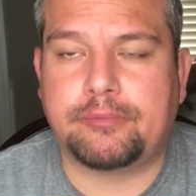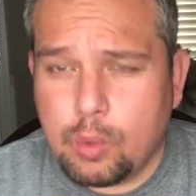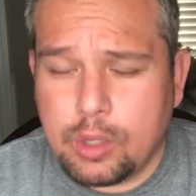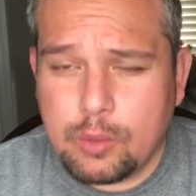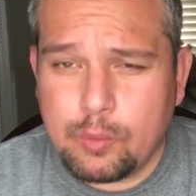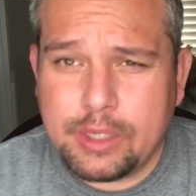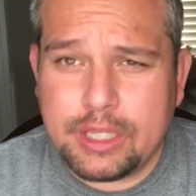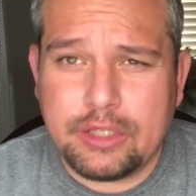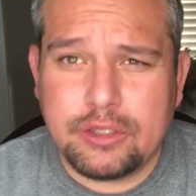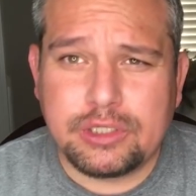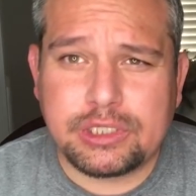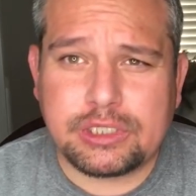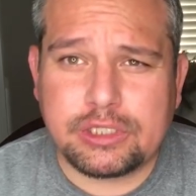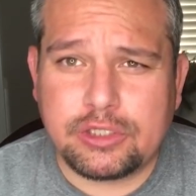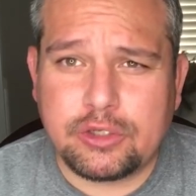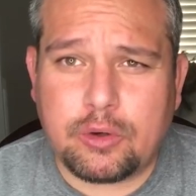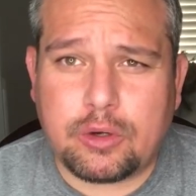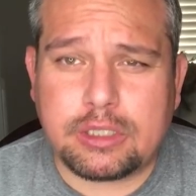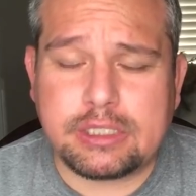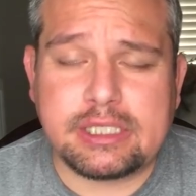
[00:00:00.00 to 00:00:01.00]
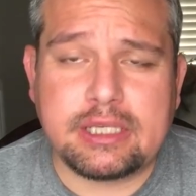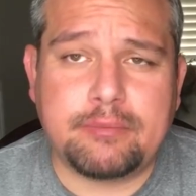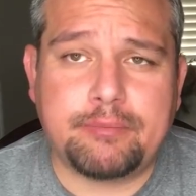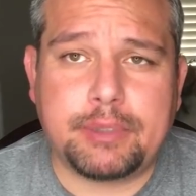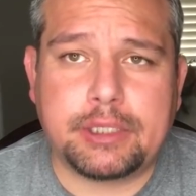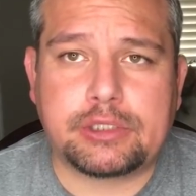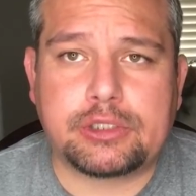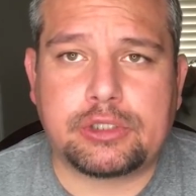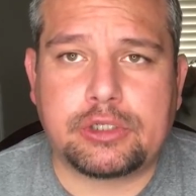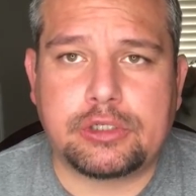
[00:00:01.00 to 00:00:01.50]
When we used to do our team
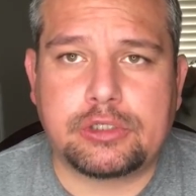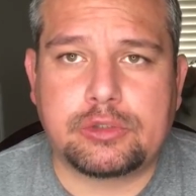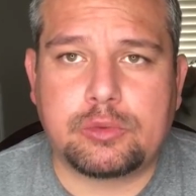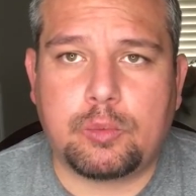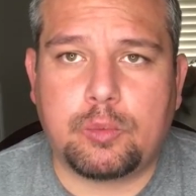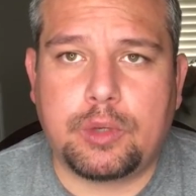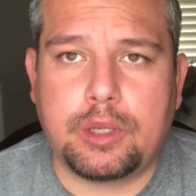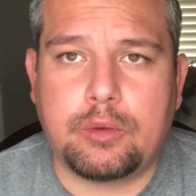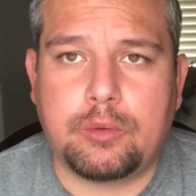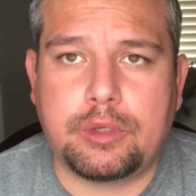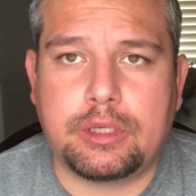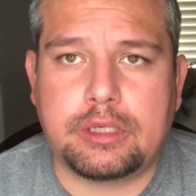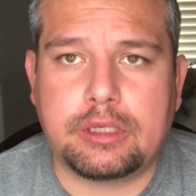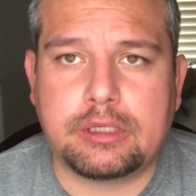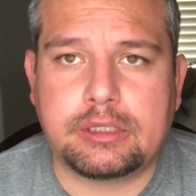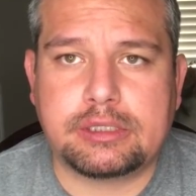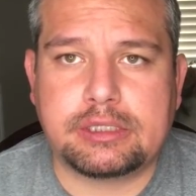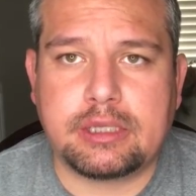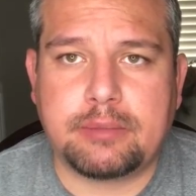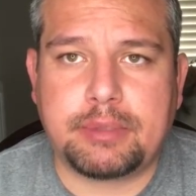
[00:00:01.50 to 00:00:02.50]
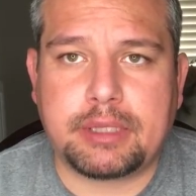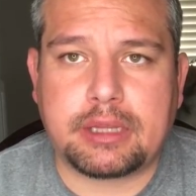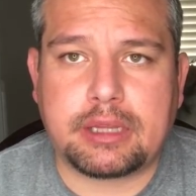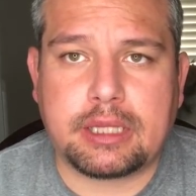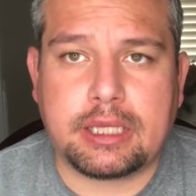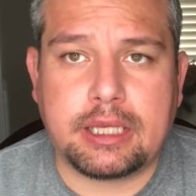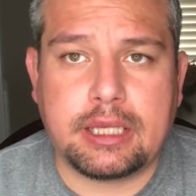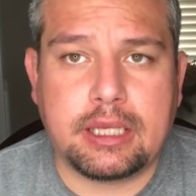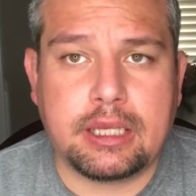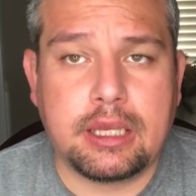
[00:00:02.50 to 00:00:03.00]
pictures, we would
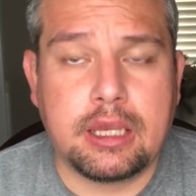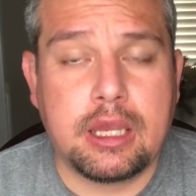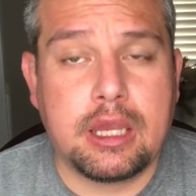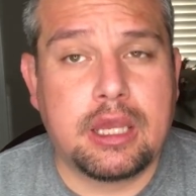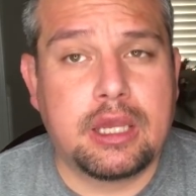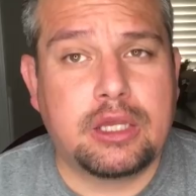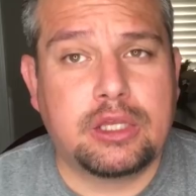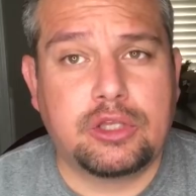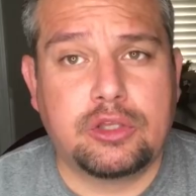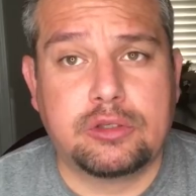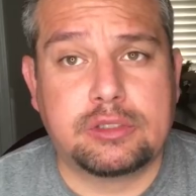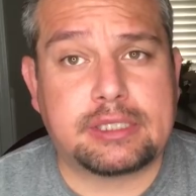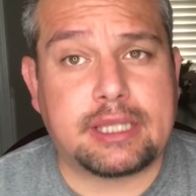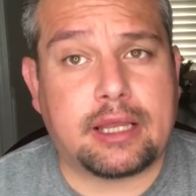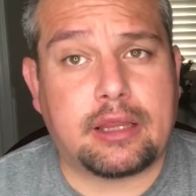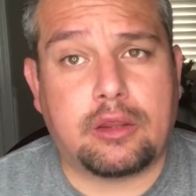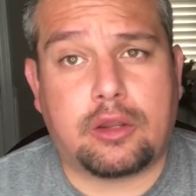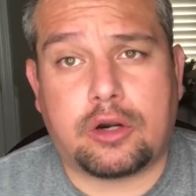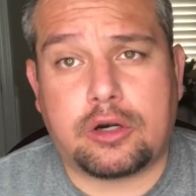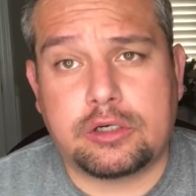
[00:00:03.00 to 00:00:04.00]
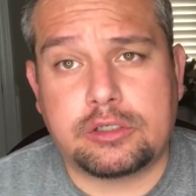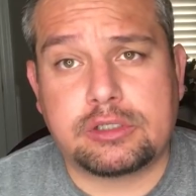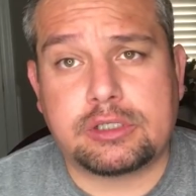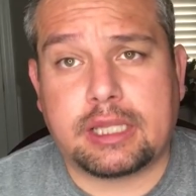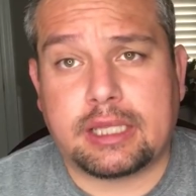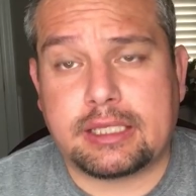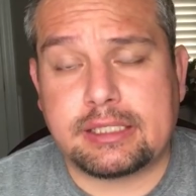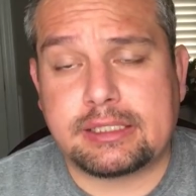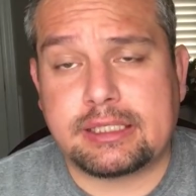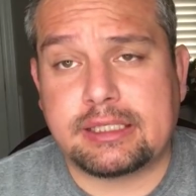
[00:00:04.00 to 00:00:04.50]
typically use like large,
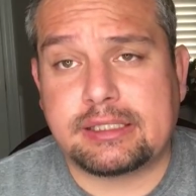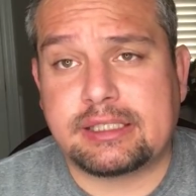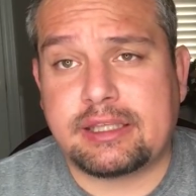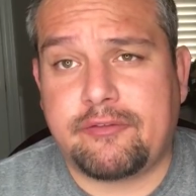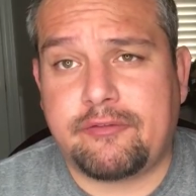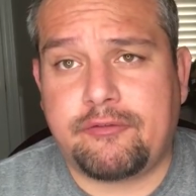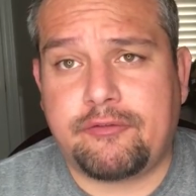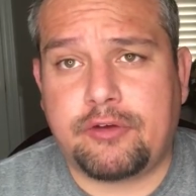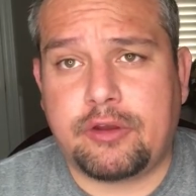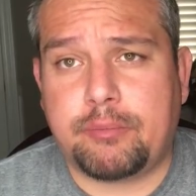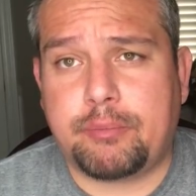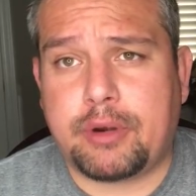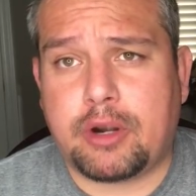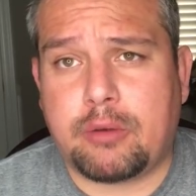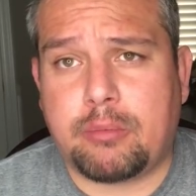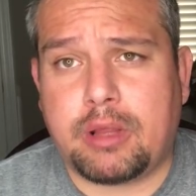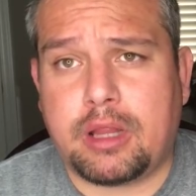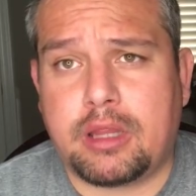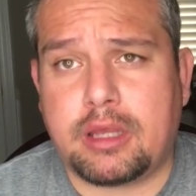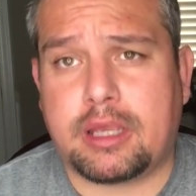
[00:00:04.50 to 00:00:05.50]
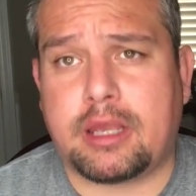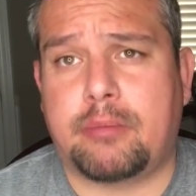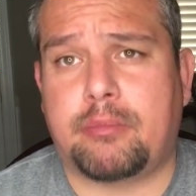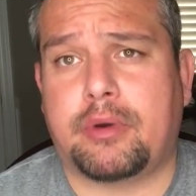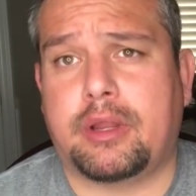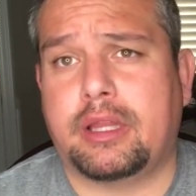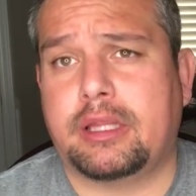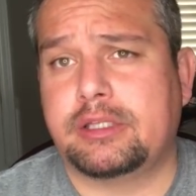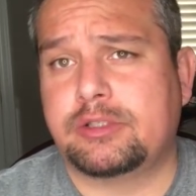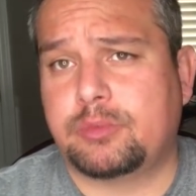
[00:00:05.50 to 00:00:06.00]
like I said, seven foot parabolic
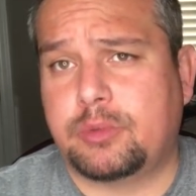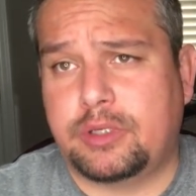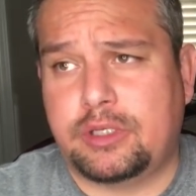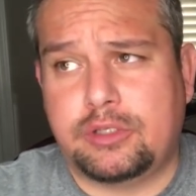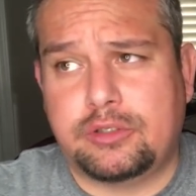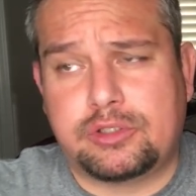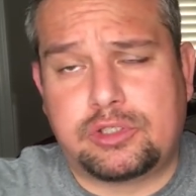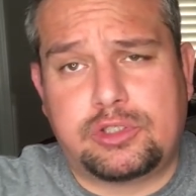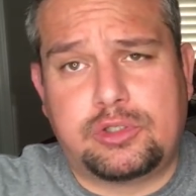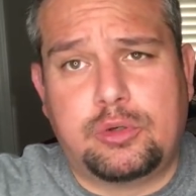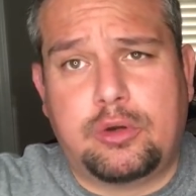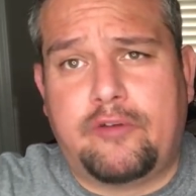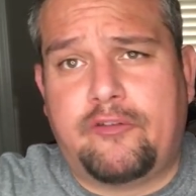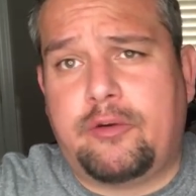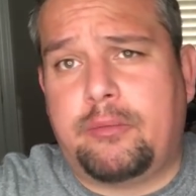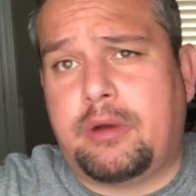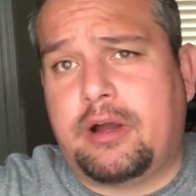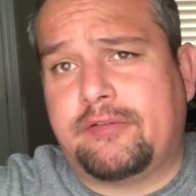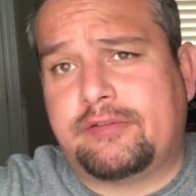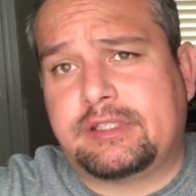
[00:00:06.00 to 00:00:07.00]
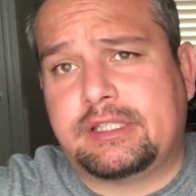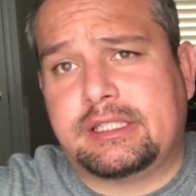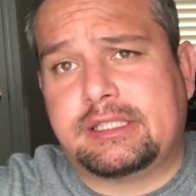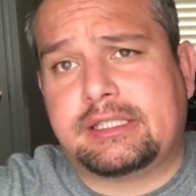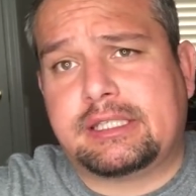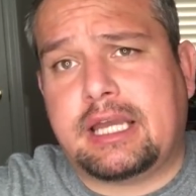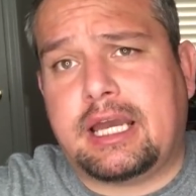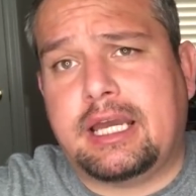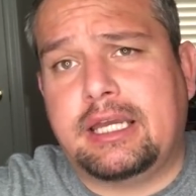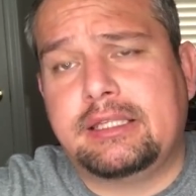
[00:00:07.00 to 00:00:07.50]
umbrellas. We'd use two of them off to the
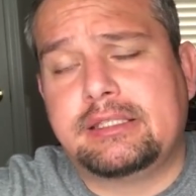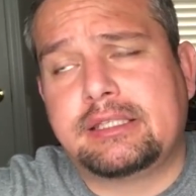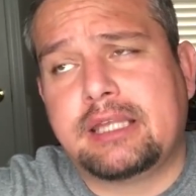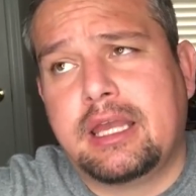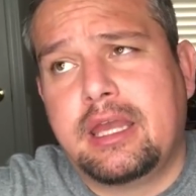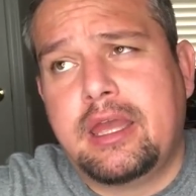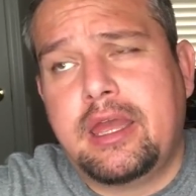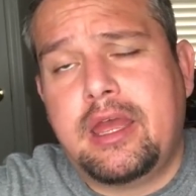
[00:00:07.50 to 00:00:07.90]
sides.